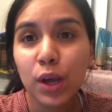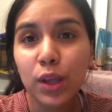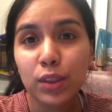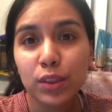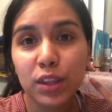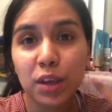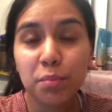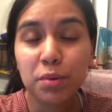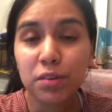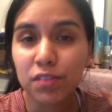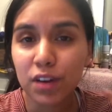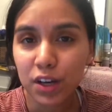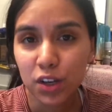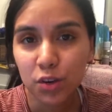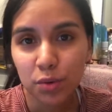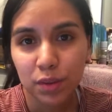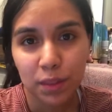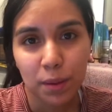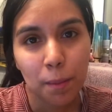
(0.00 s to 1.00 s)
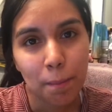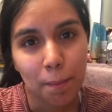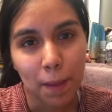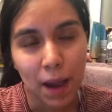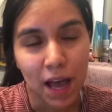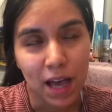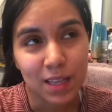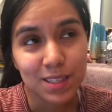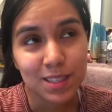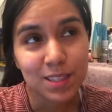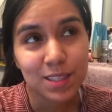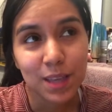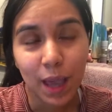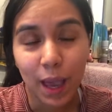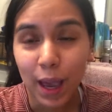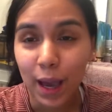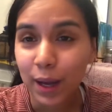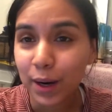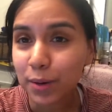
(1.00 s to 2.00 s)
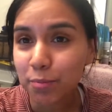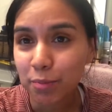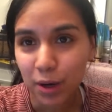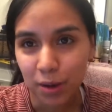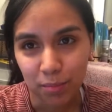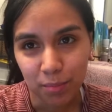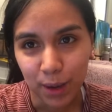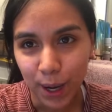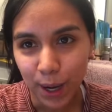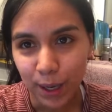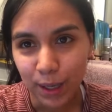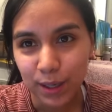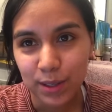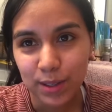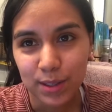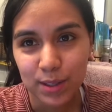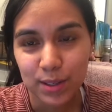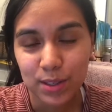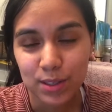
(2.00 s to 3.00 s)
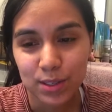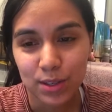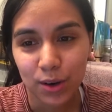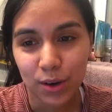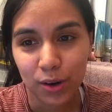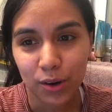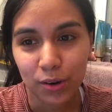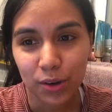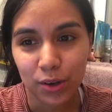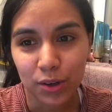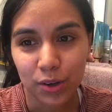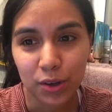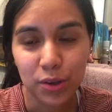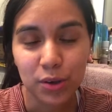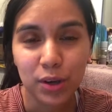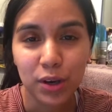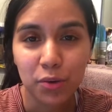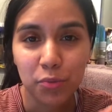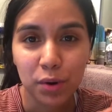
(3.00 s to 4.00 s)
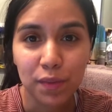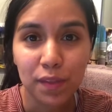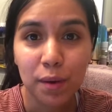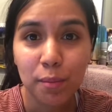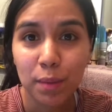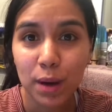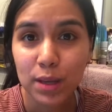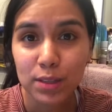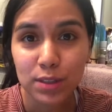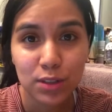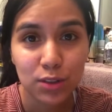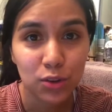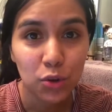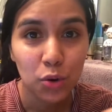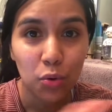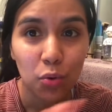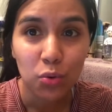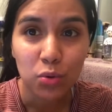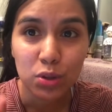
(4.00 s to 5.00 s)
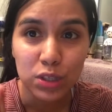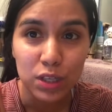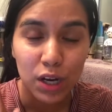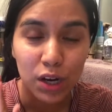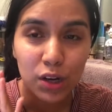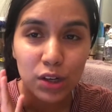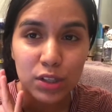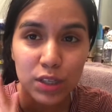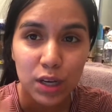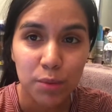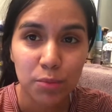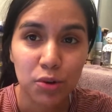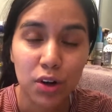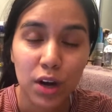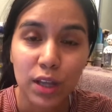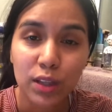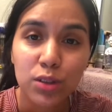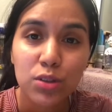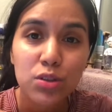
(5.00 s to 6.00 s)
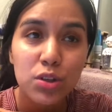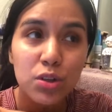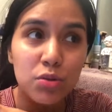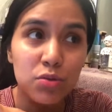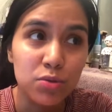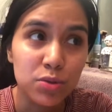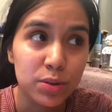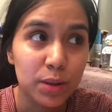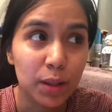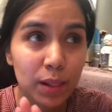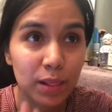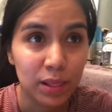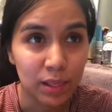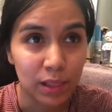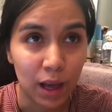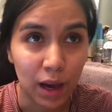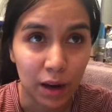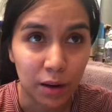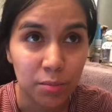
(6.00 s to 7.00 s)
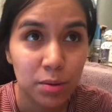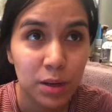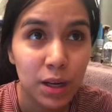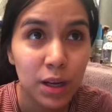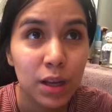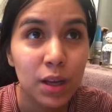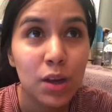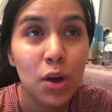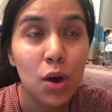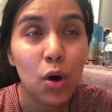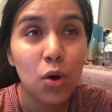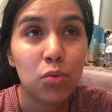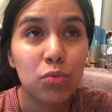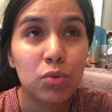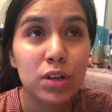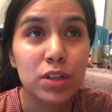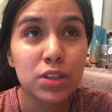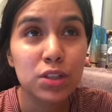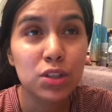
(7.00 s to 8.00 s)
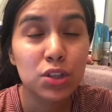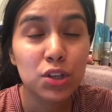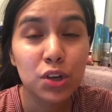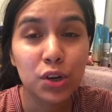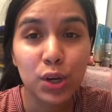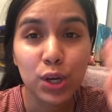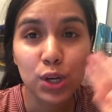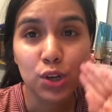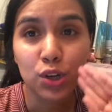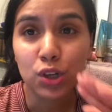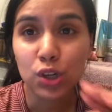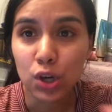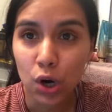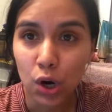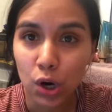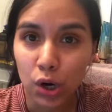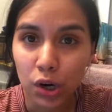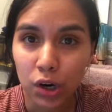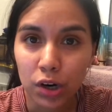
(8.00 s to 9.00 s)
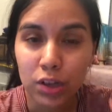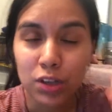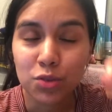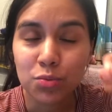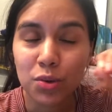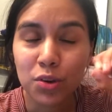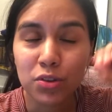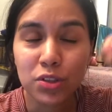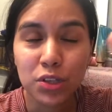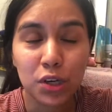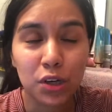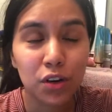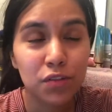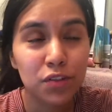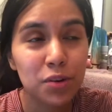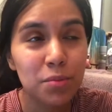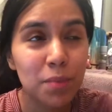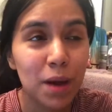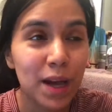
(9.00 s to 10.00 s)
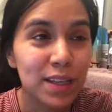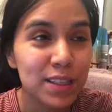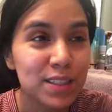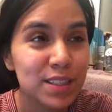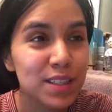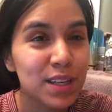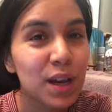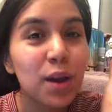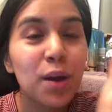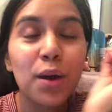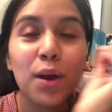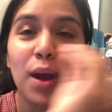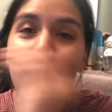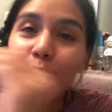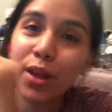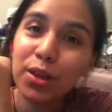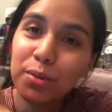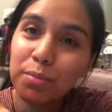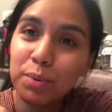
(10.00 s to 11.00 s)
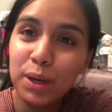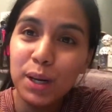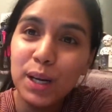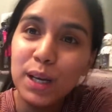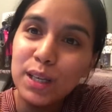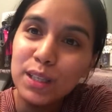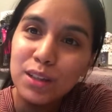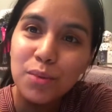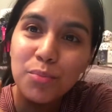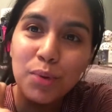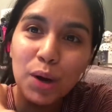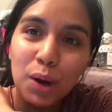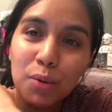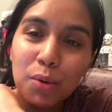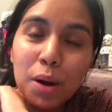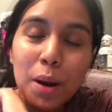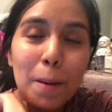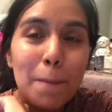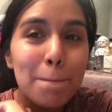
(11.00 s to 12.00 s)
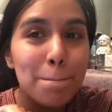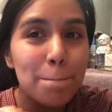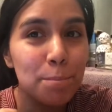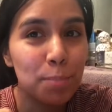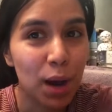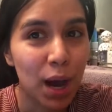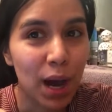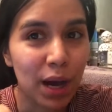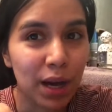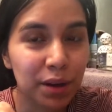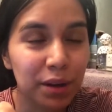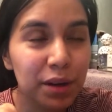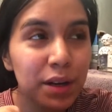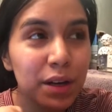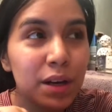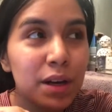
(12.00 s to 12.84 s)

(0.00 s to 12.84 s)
They provide you with a mask and a brown bag. So you know you can wear that mask the whole entire time you're at the skills lab. Once you're in your car is when you take off your mask and you put it in the brown bag.